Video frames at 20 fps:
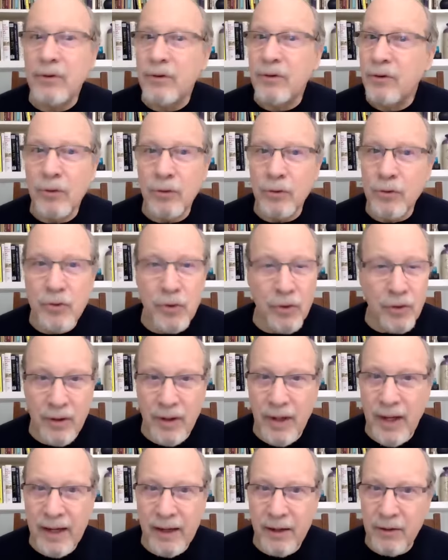you shouldn't
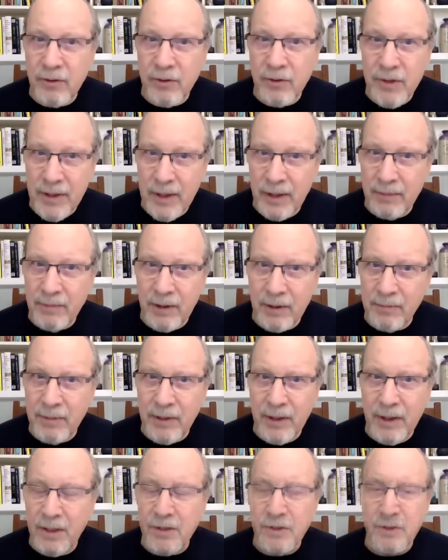lie on your stomach
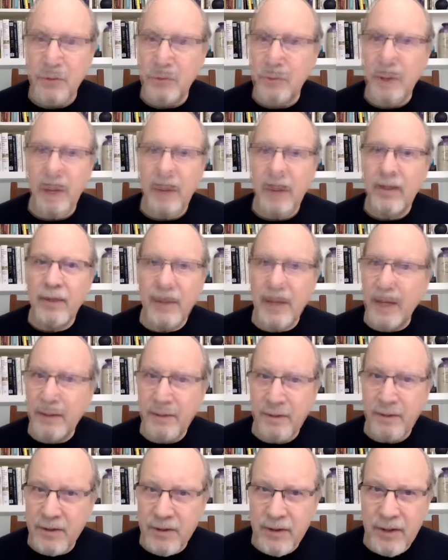because you have
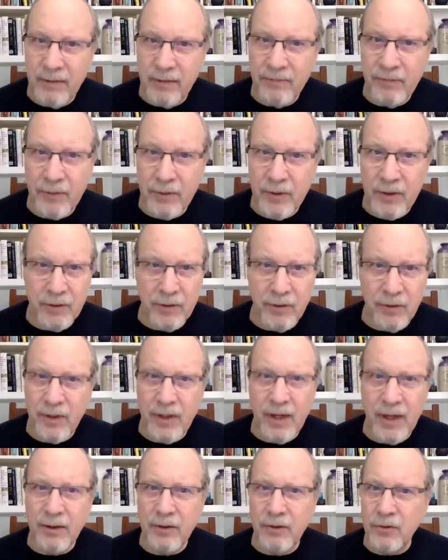that discomfort in your
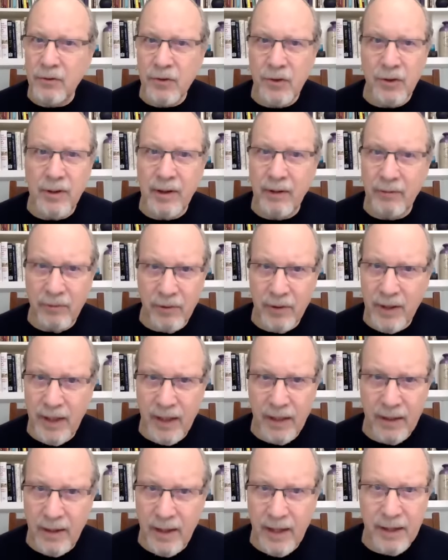neck. You should never
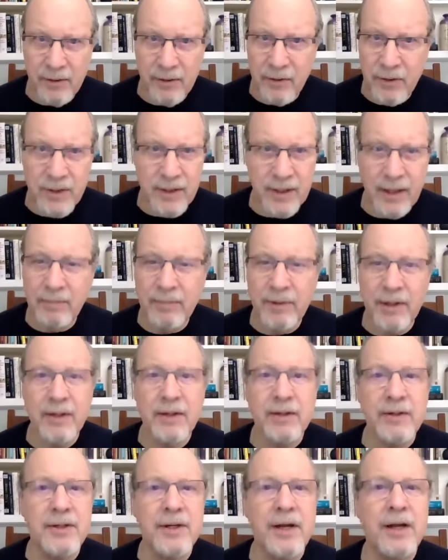again lie on your stomach.
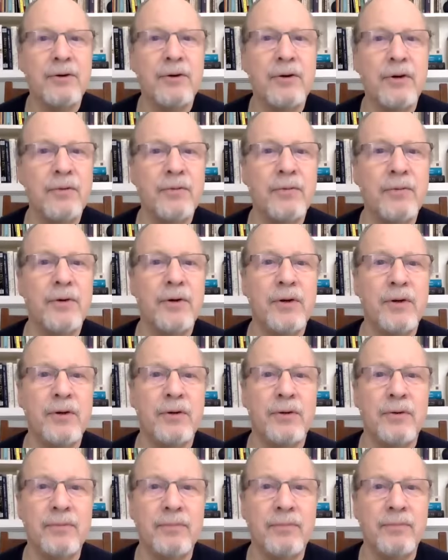It's not good for
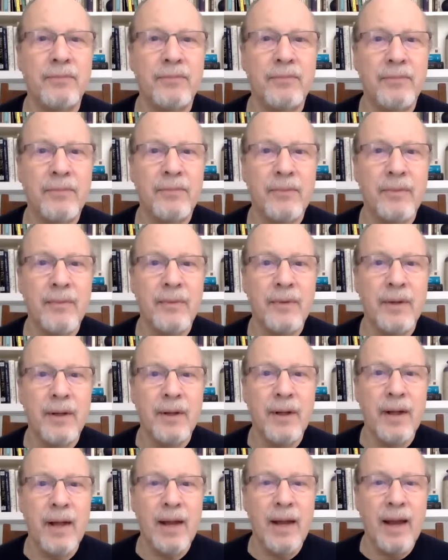you.
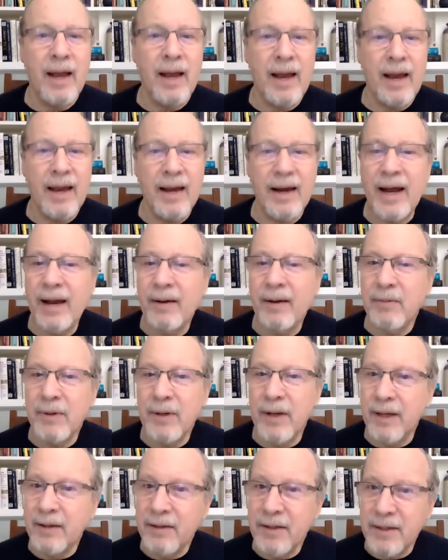And I would
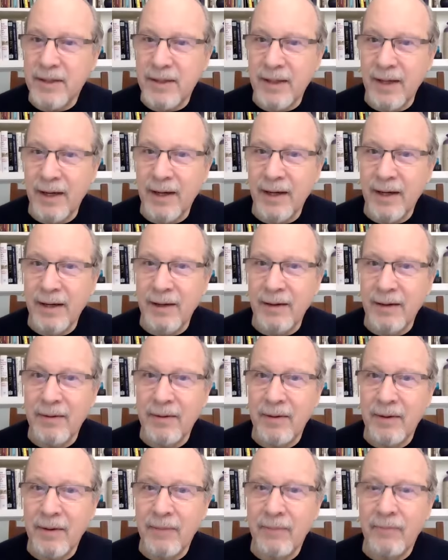like to say
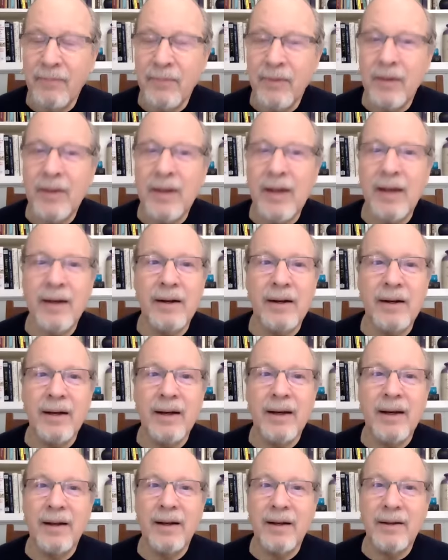that
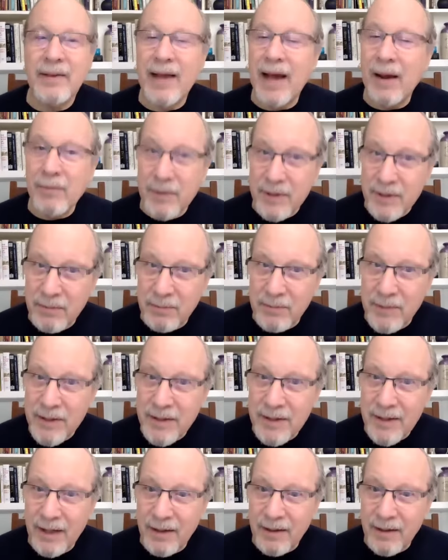that was a
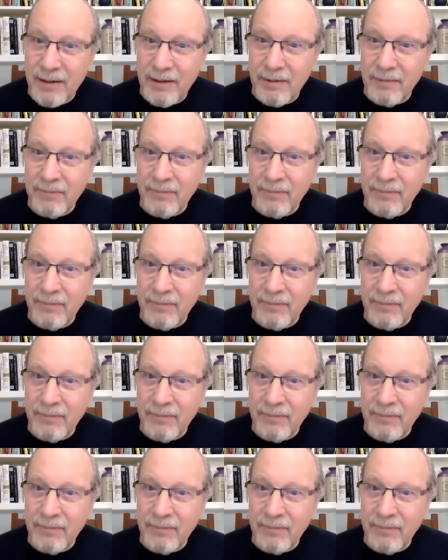mistake.